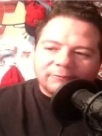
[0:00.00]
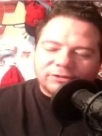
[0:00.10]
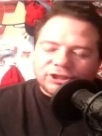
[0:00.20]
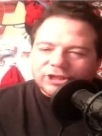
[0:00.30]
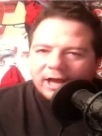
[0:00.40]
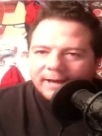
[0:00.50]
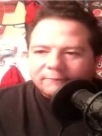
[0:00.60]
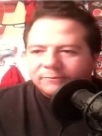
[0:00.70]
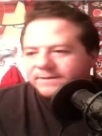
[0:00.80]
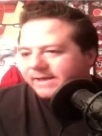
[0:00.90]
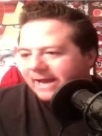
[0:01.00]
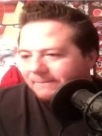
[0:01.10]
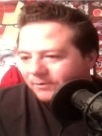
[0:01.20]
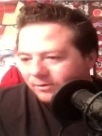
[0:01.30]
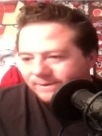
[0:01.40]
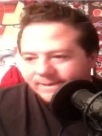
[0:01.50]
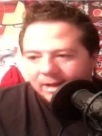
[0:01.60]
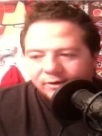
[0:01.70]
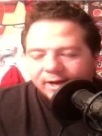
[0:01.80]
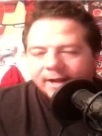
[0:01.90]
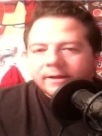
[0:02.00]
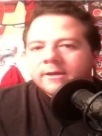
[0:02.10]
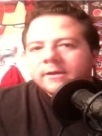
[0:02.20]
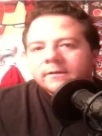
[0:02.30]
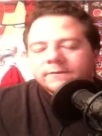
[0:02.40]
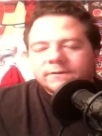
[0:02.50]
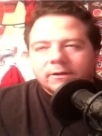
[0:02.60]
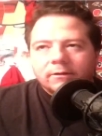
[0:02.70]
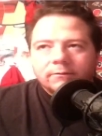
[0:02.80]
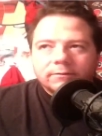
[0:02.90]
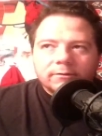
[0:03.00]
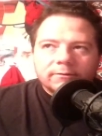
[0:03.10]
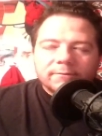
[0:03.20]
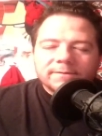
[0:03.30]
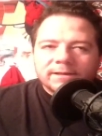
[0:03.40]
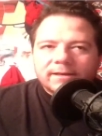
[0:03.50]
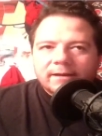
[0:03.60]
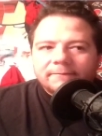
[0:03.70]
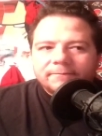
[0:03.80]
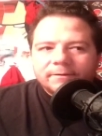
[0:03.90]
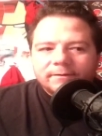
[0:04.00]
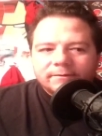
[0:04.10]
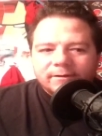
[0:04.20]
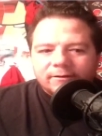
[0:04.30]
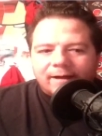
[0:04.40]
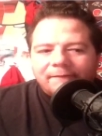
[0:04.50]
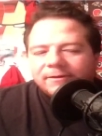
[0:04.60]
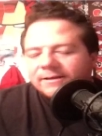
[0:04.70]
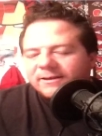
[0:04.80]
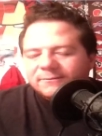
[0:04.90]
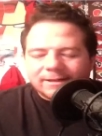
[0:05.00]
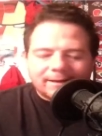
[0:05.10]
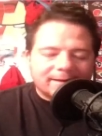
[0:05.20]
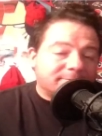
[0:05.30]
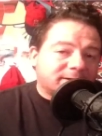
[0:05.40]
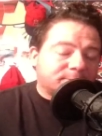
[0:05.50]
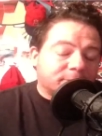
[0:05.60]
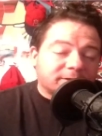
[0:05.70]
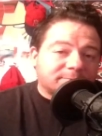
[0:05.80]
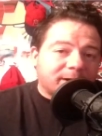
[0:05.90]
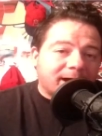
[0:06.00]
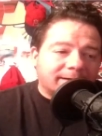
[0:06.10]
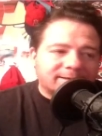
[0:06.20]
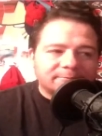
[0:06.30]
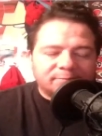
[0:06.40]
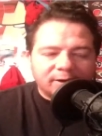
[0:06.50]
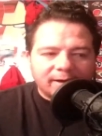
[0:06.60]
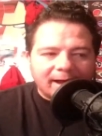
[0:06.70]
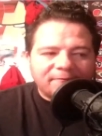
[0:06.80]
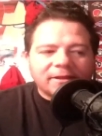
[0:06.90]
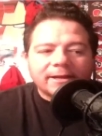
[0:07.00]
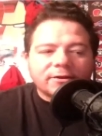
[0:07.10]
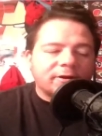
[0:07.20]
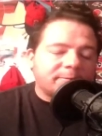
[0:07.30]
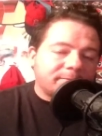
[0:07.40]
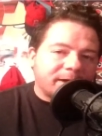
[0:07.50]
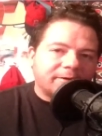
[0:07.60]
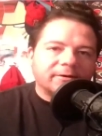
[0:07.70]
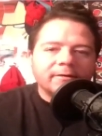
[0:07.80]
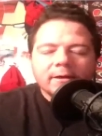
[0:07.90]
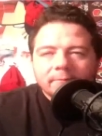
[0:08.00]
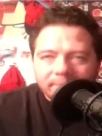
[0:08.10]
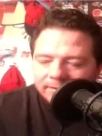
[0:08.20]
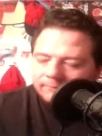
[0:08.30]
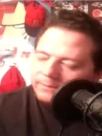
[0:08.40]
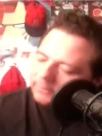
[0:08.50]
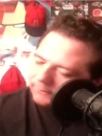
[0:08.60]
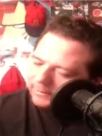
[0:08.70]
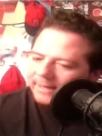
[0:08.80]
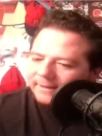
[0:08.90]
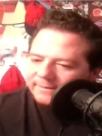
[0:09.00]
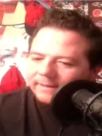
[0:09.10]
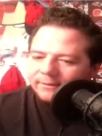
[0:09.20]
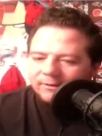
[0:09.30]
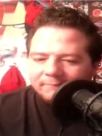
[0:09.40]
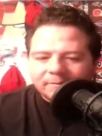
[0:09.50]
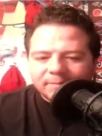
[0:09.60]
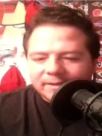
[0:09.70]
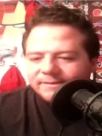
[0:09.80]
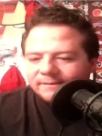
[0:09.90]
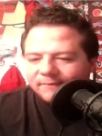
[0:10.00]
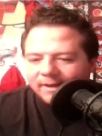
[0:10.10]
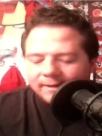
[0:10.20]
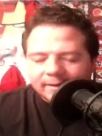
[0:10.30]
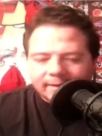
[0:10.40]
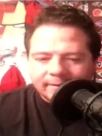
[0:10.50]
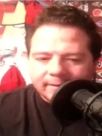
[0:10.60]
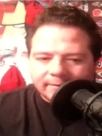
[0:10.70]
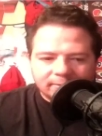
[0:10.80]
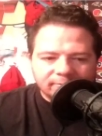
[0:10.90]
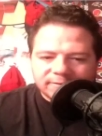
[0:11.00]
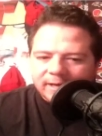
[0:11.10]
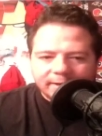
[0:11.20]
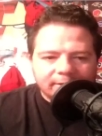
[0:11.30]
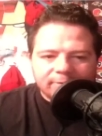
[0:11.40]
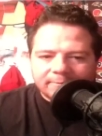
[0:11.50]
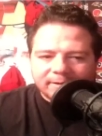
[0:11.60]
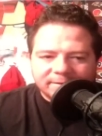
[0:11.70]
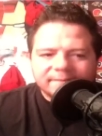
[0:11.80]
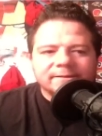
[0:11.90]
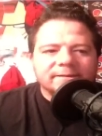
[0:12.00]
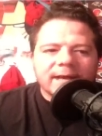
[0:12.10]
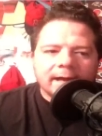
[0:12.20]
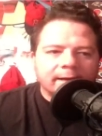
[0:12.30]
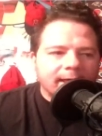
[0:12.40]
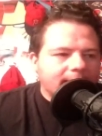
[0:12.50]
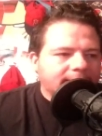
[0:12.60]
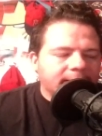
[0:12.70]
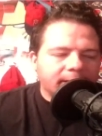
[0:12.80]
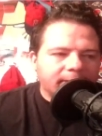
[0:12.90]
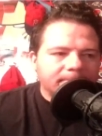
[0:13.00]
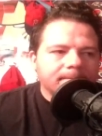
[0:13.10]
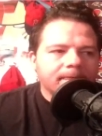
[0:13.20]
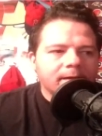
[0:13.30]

outshine what was going to happen on Saturday. So, you know, there was a lot of, you know, I feel like there was a lot of misbooked spots, but I feel like it could have been better. But then, you know, like I said, you have the biggest event in, uh, you know, Saudi Arabia. This is kind of like their